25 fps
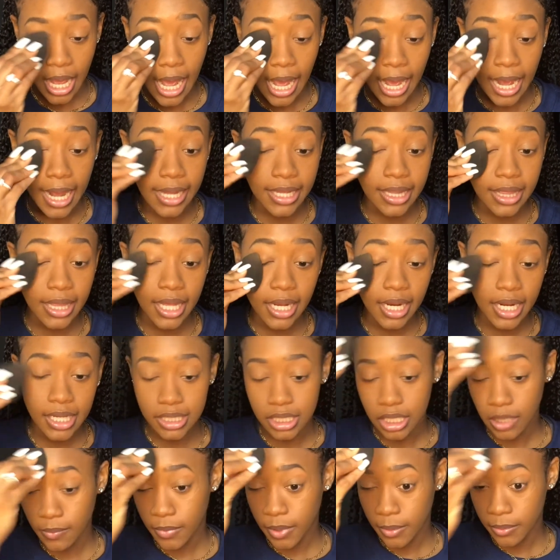And then I
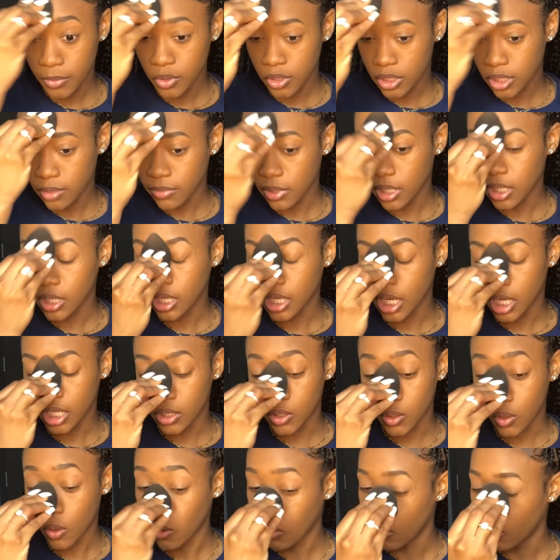take my beauty blender and
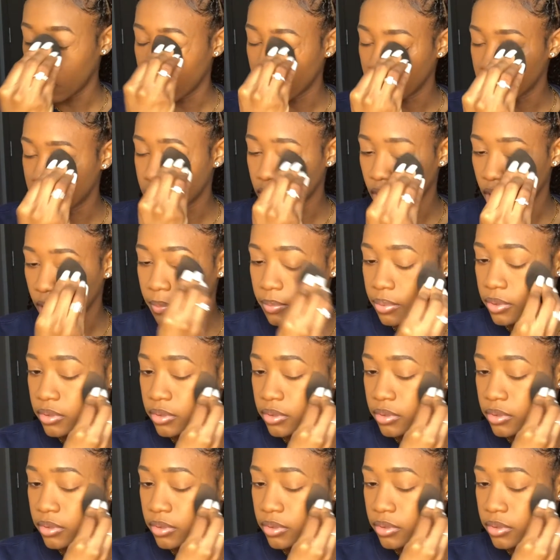go over top.